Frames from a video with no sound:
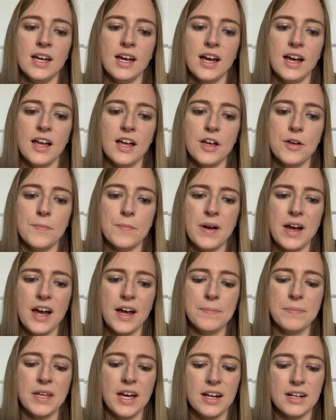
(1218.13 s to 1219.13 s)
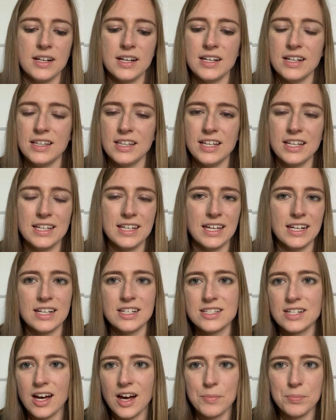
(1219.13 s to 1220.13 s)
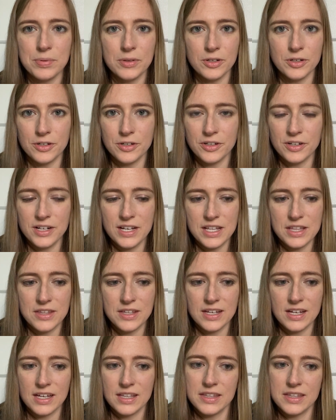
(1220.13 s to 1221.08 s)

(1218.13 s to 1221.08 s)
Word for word: I'm not gonna like get a Doppler or anything.